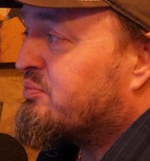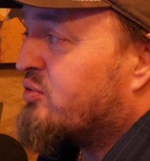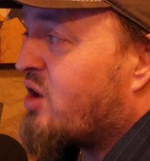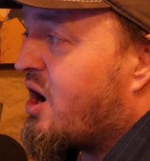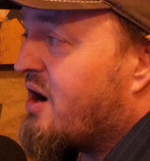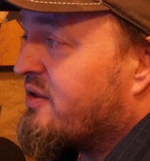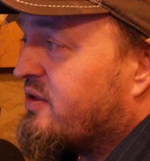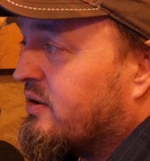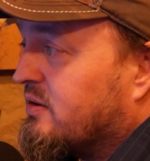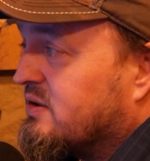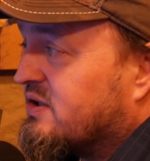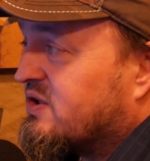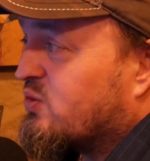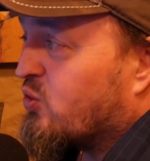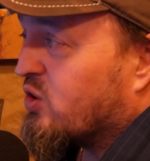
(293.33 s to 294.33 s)

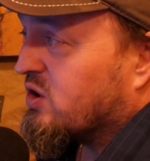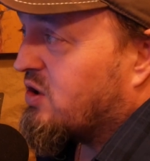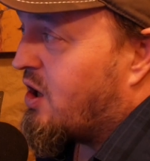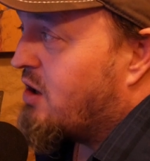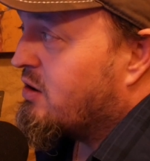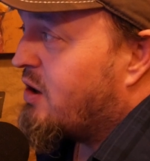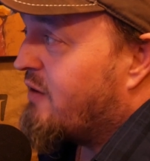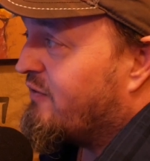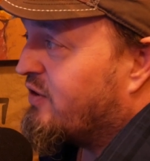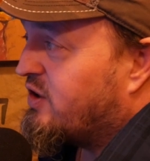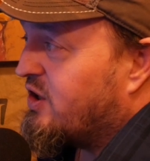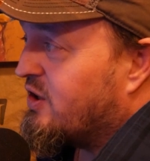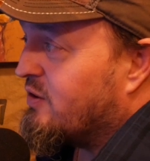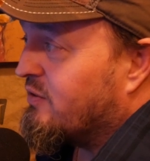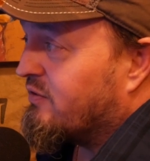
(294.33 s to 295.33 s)
brothels. We're long
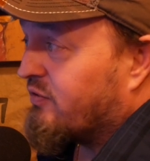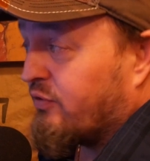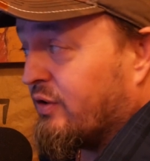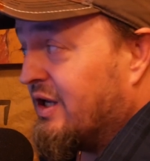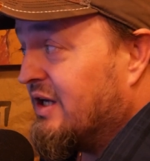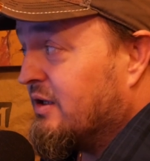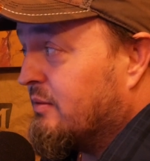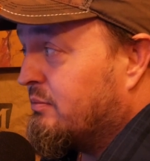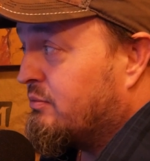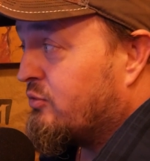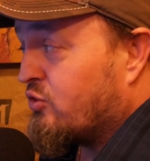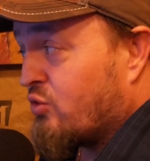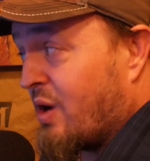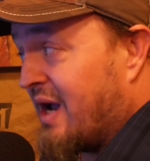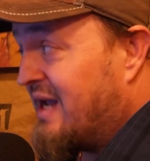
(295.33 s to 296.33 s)
overdue.
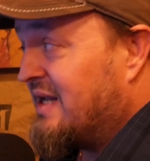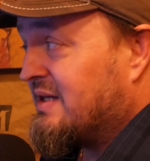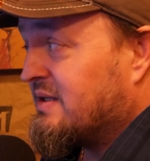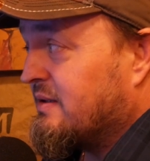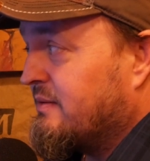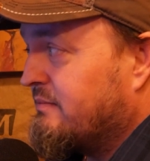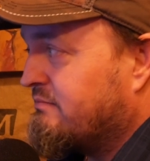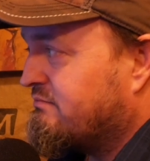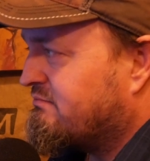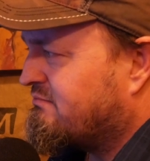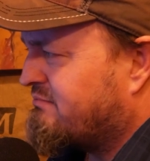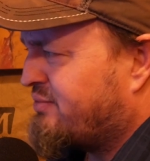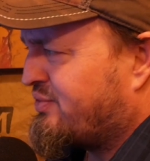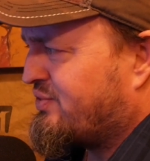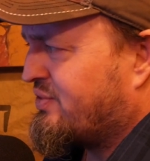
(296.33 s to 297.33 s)
Freedom, right?
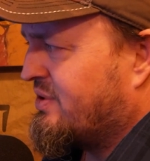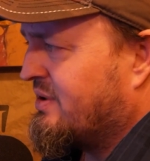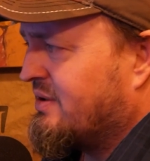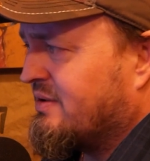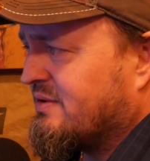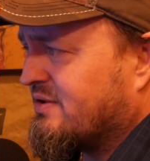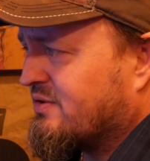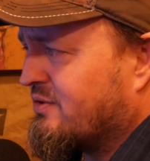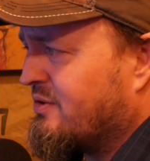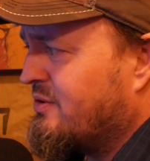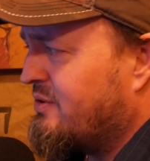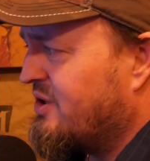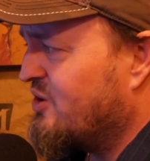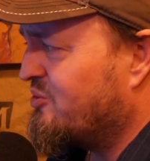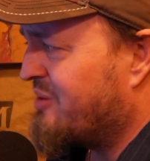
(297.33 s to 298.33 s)
Psh, screw
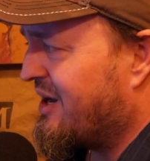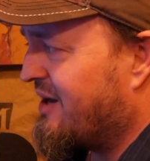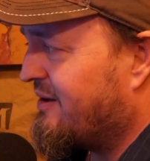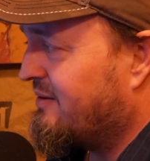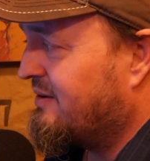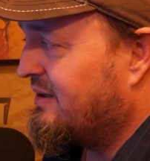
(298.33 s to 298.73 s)
you, pal.